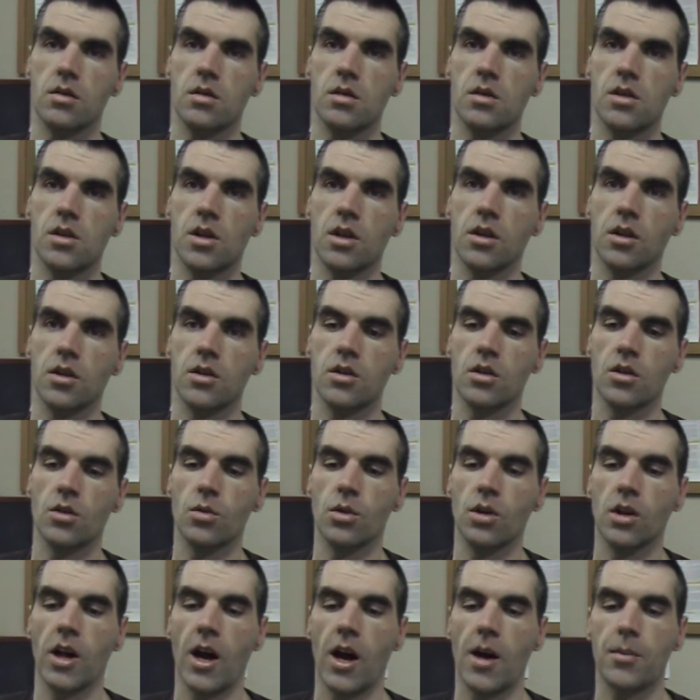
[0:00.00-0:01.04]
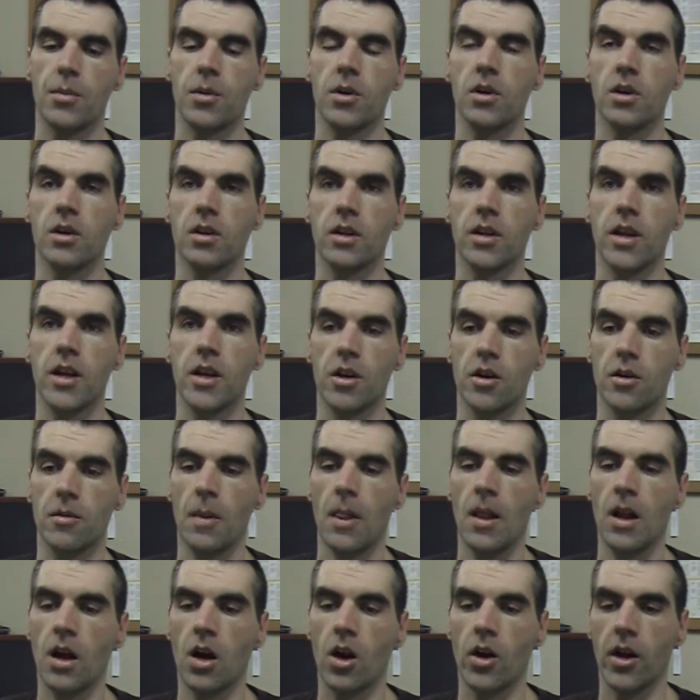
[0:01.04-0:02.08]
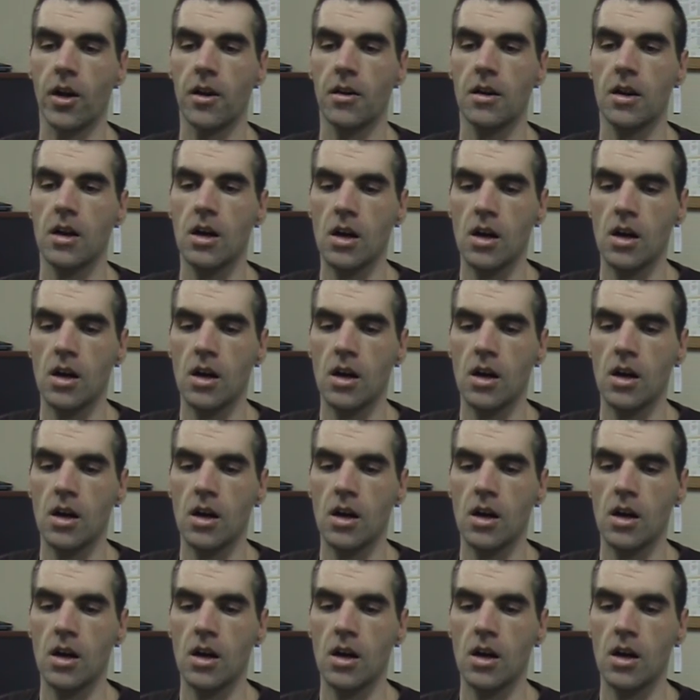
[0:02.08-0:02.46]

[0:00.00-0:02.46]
signature will happen later. Okay.